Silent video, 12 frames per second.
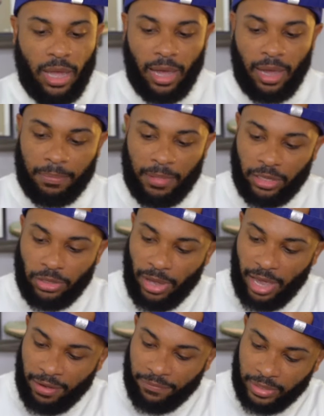Um, like you
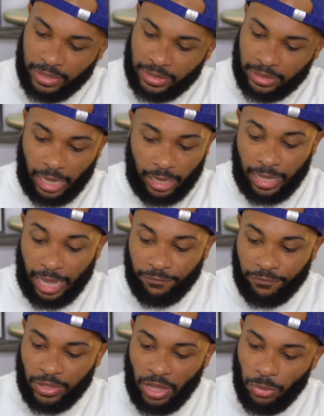have this that that
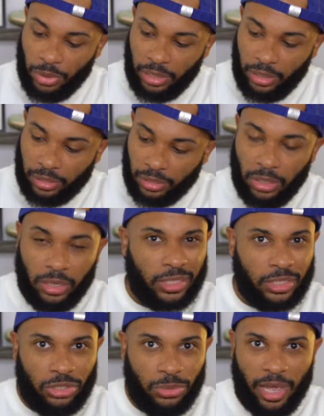flowy look
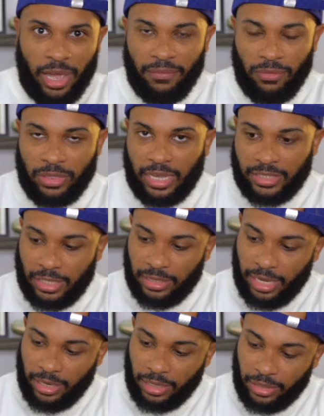that you have on that
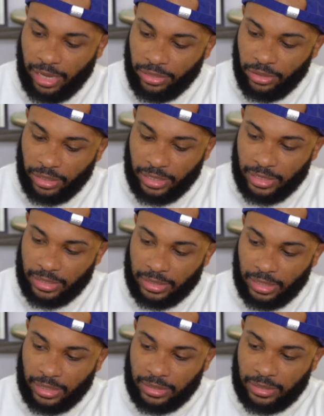synthetic leather
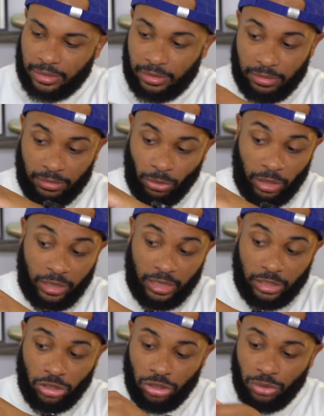is is in
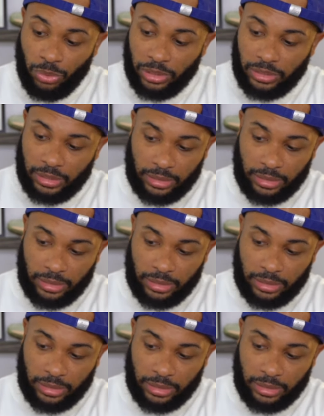this shoe it's